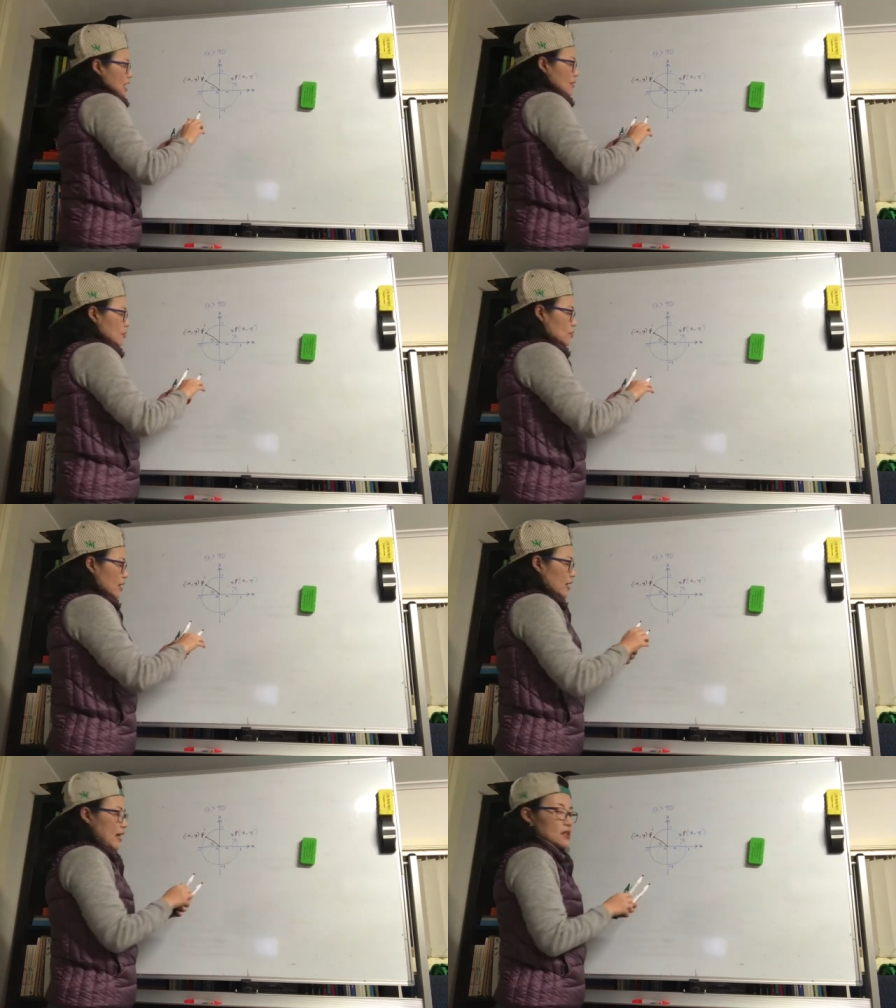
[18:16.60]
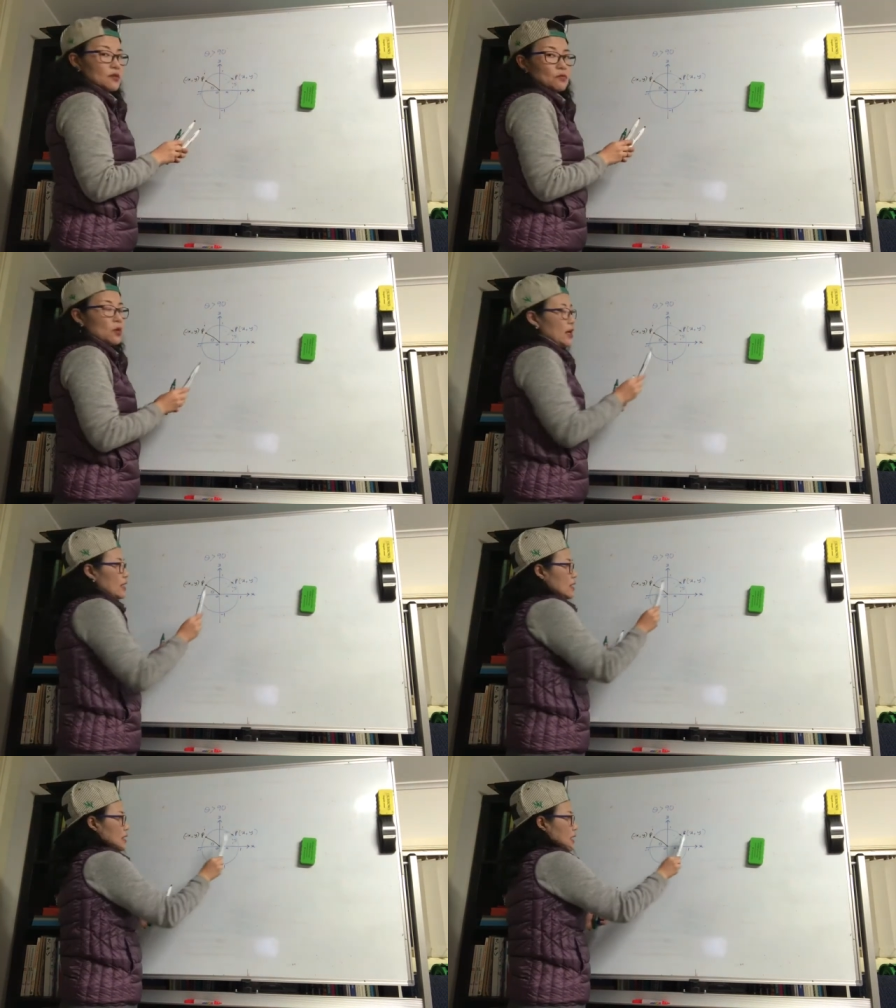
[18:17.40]
have a look at x and y
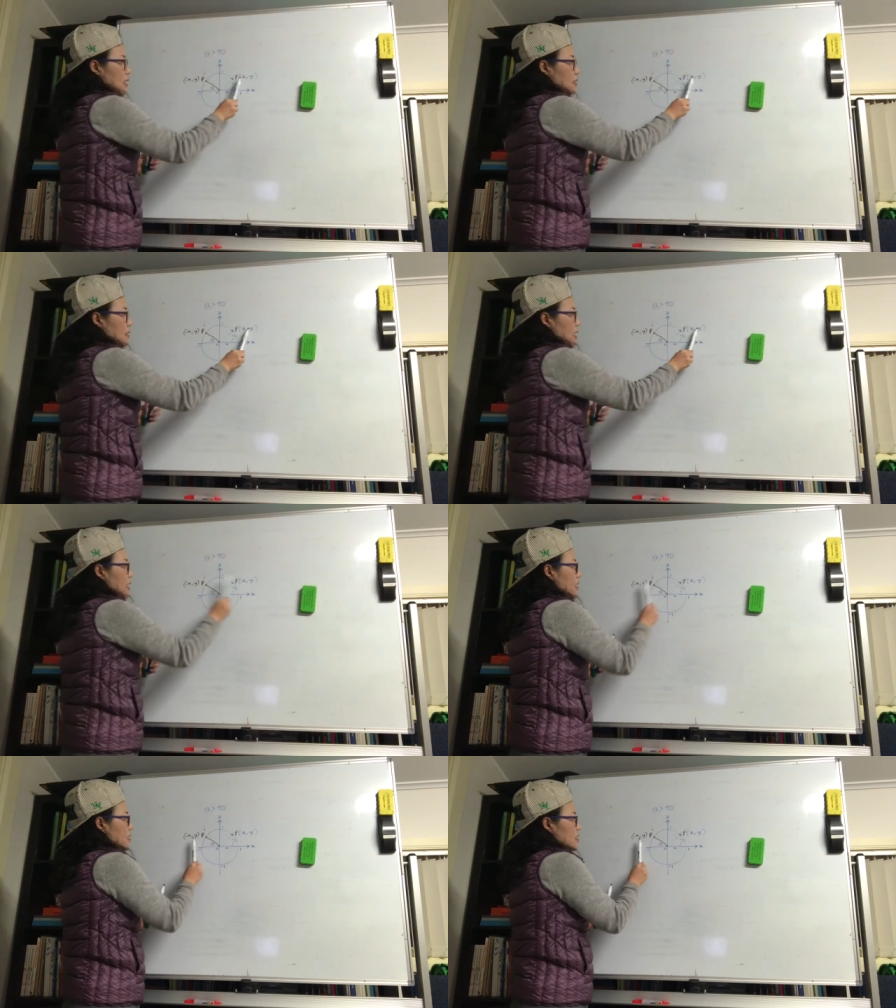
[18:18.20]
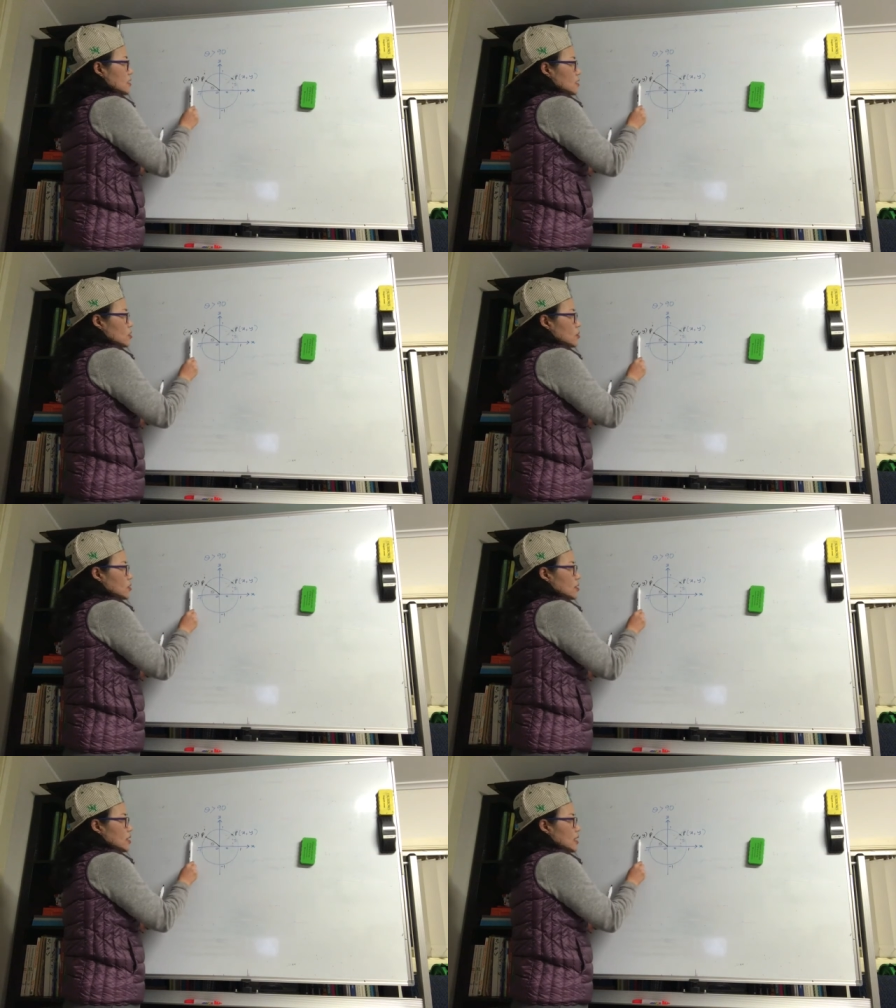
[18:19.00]
here, and then this
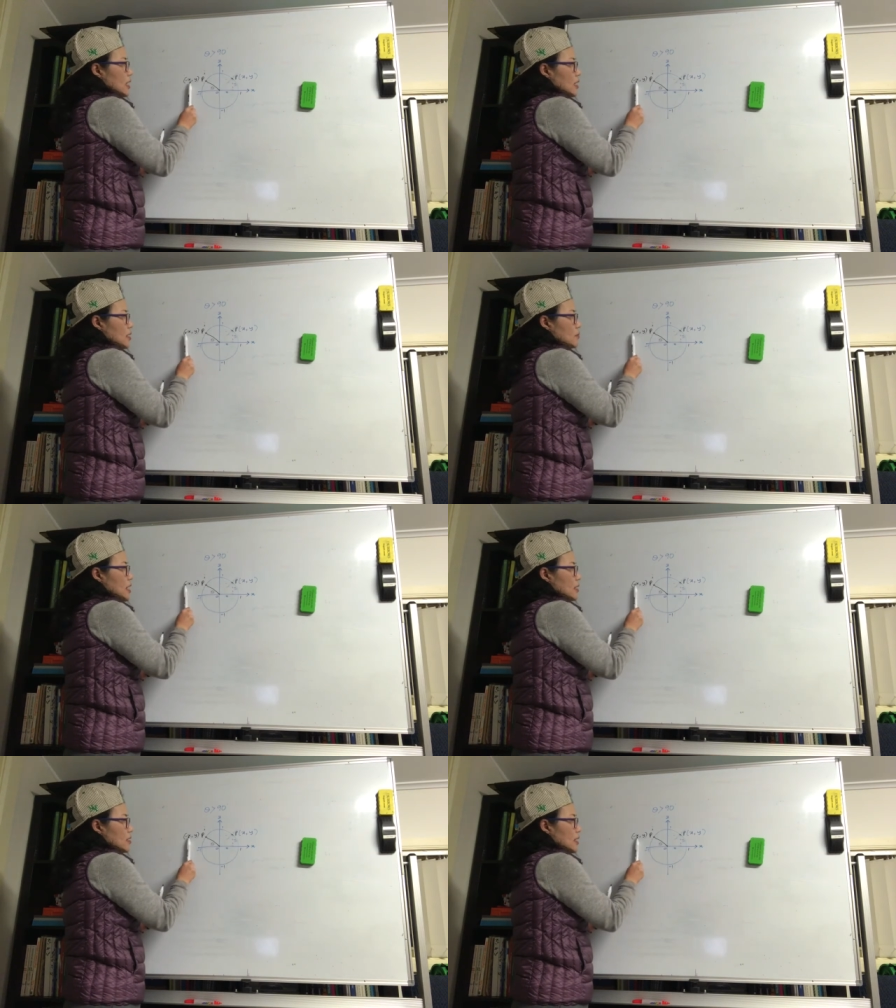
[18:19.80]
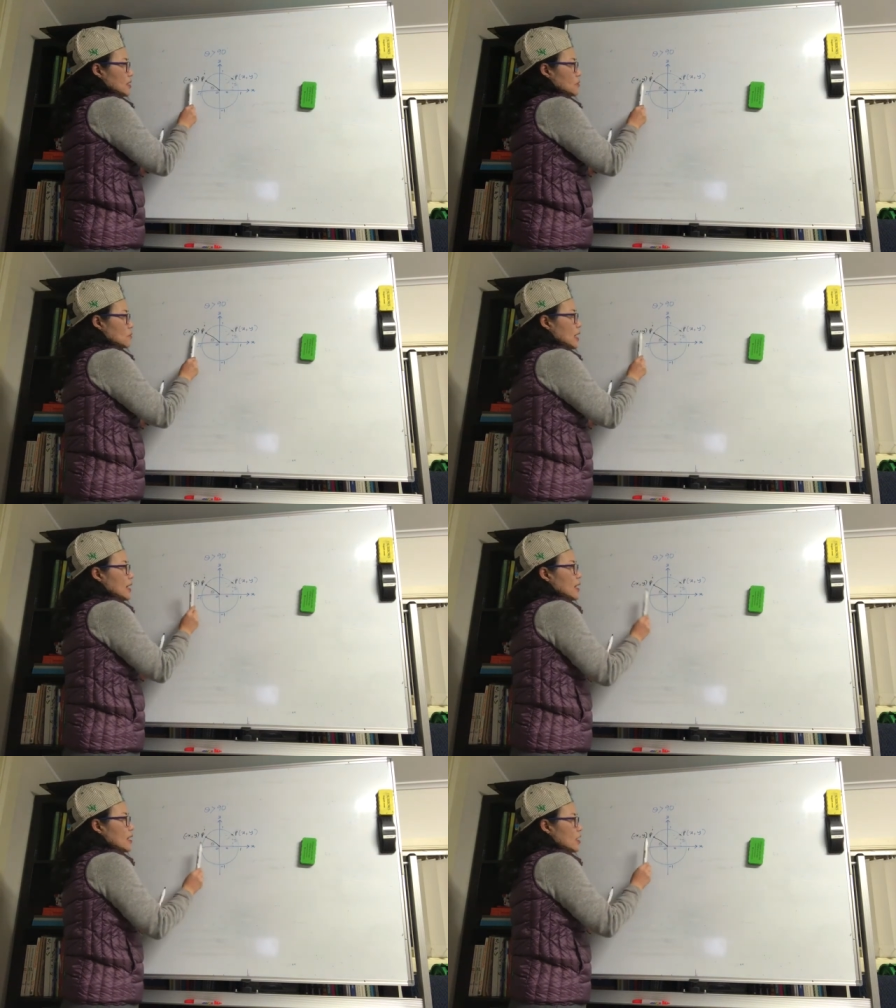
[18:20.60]
coordinates here, minus x and y.
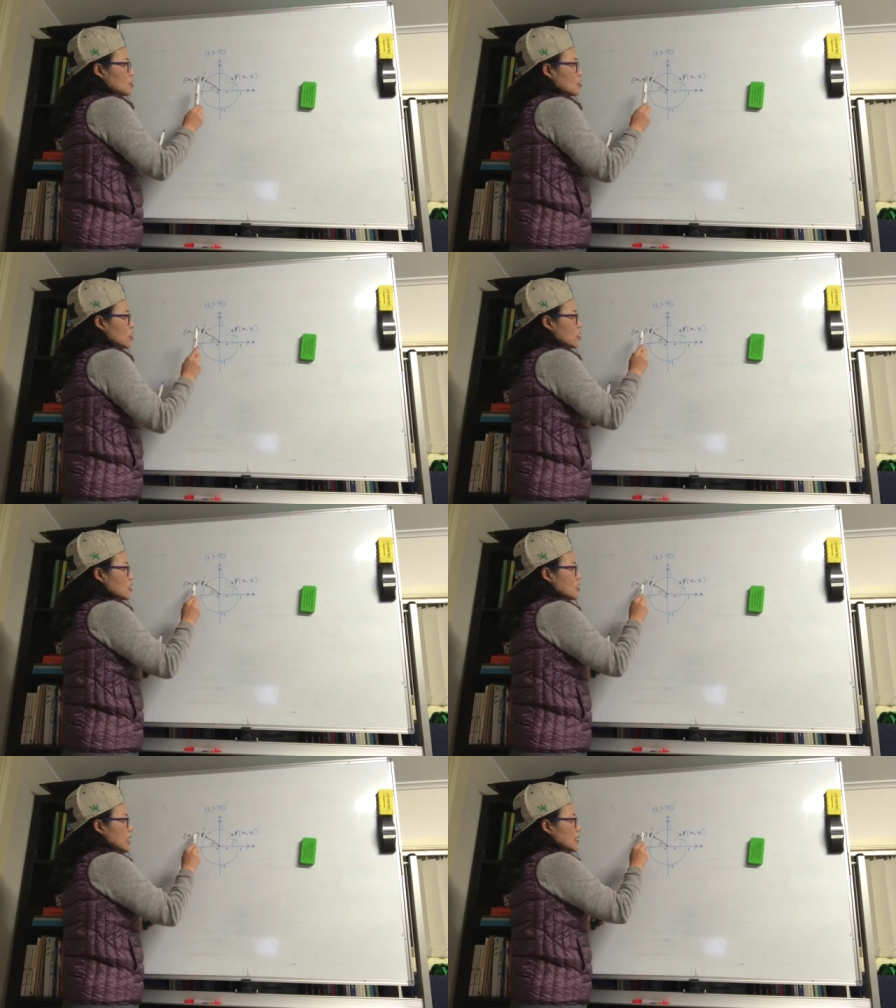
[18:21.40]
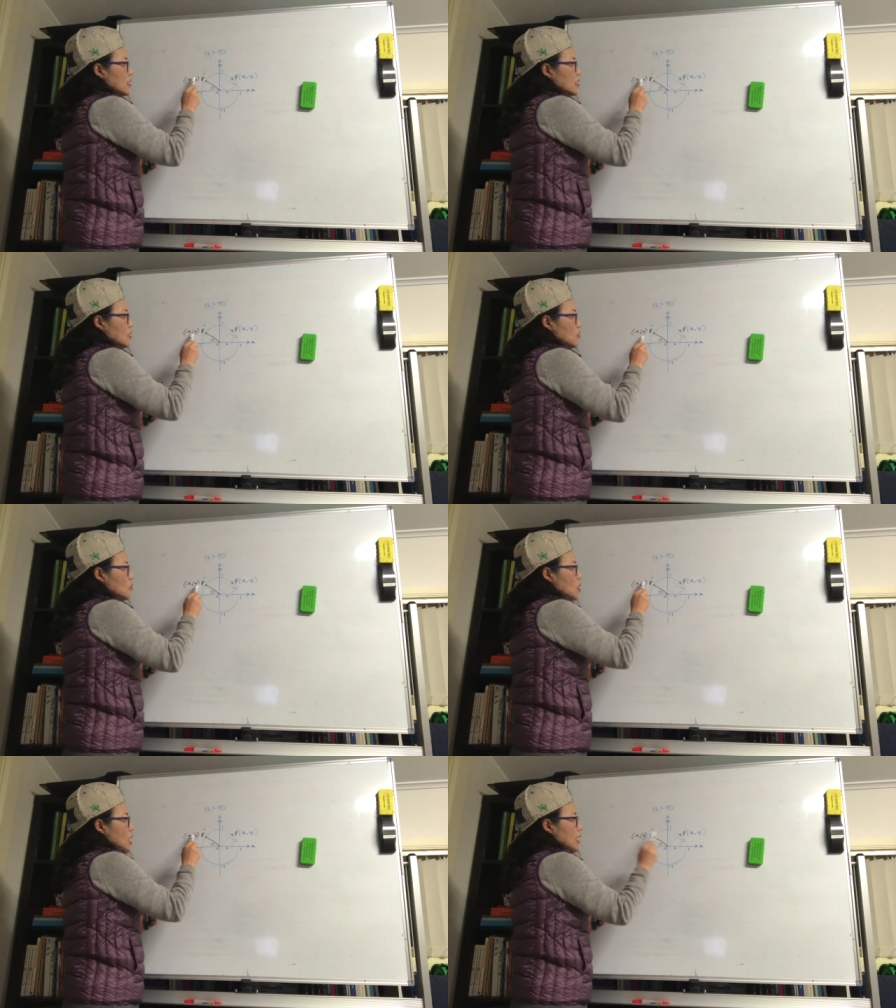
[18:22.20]
Now, you notice that
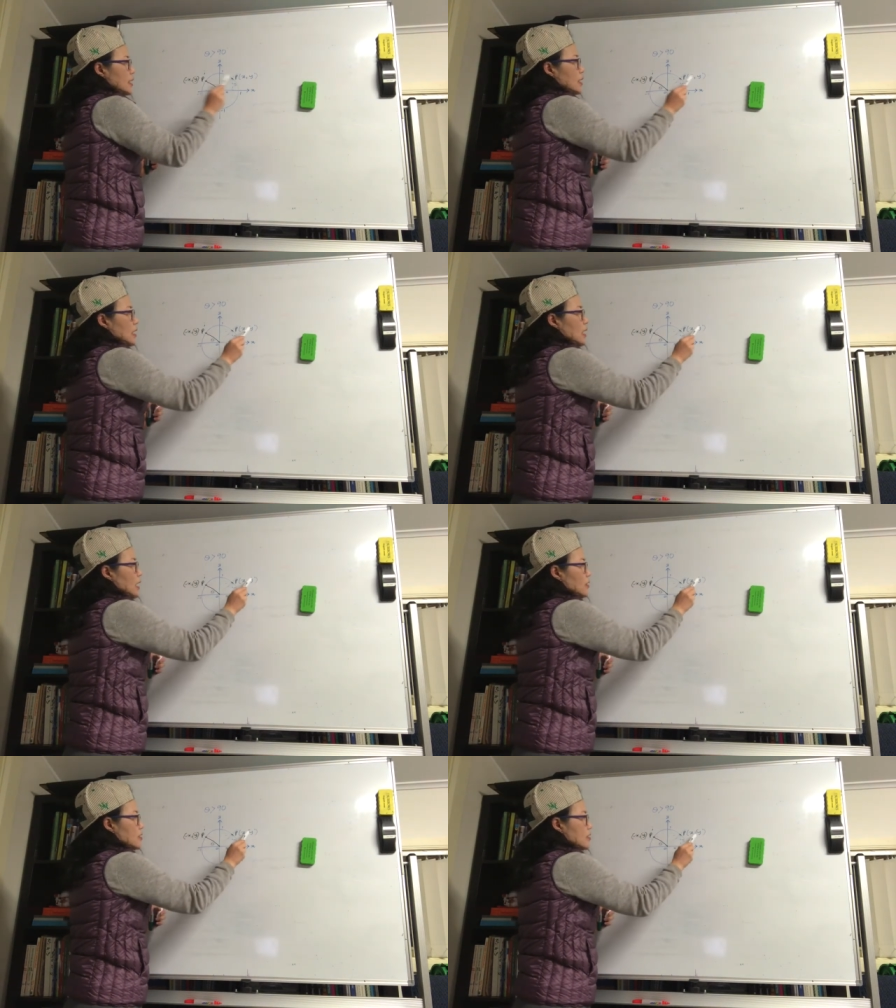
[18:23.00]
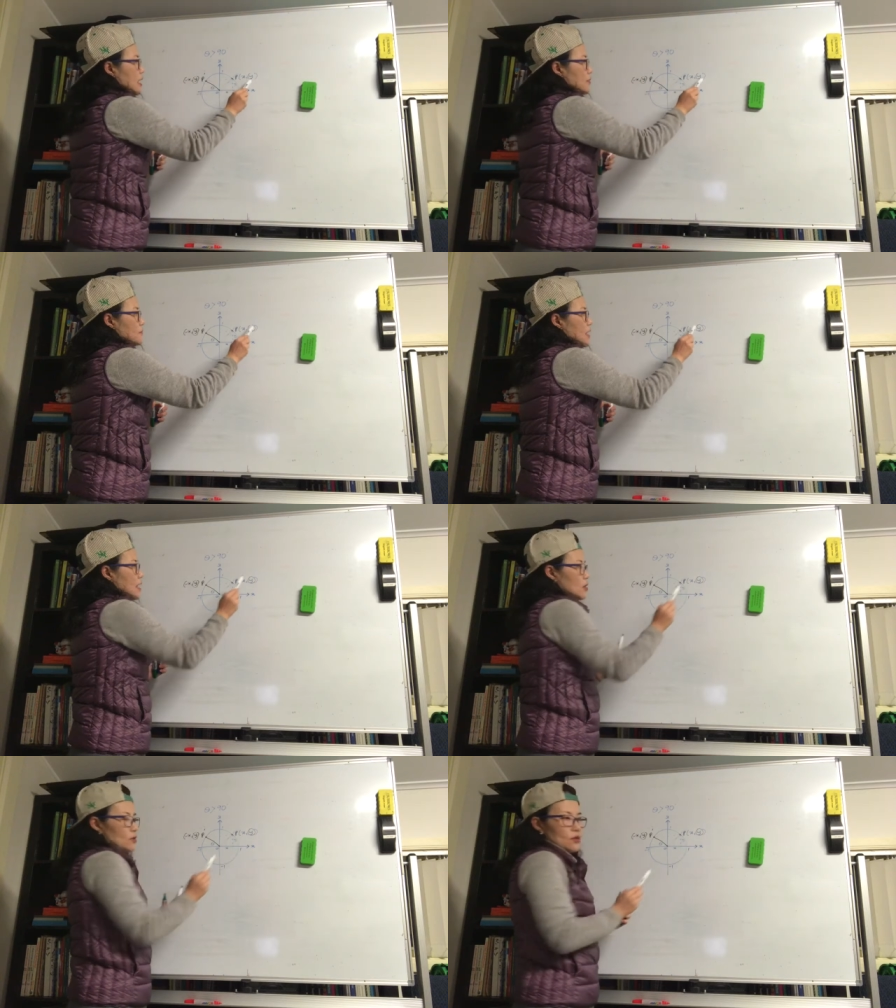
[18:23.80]
y are the same
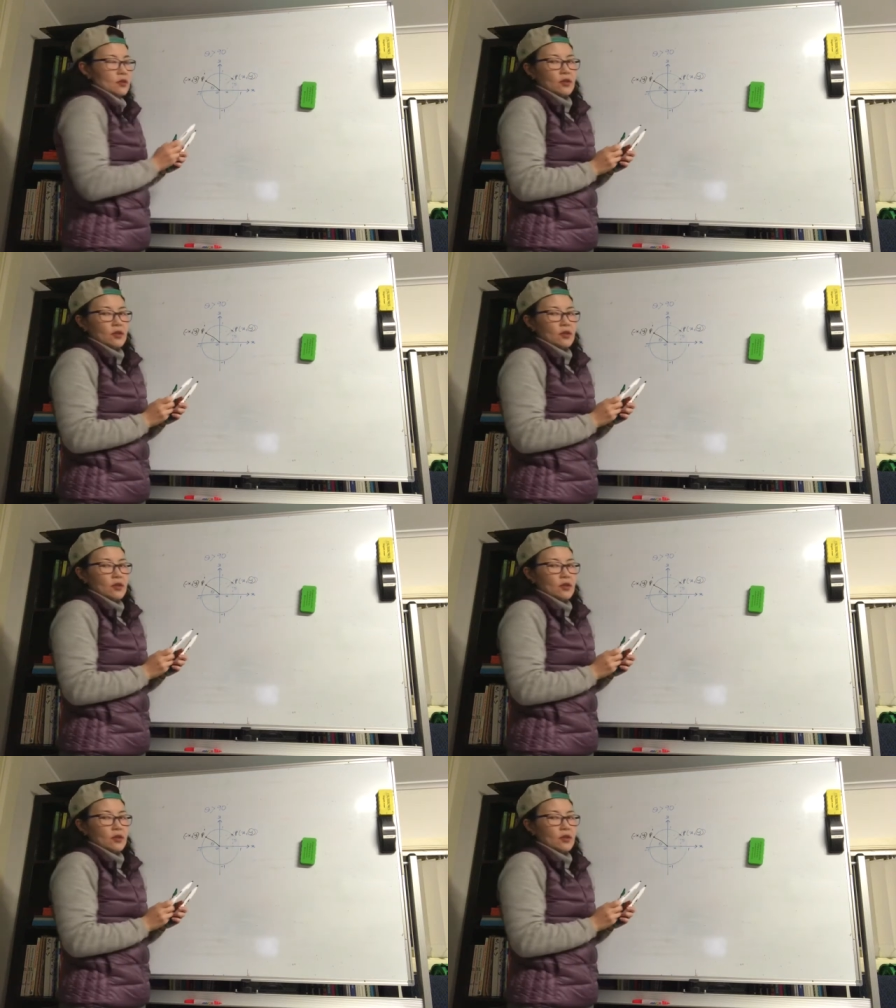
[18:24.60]
values.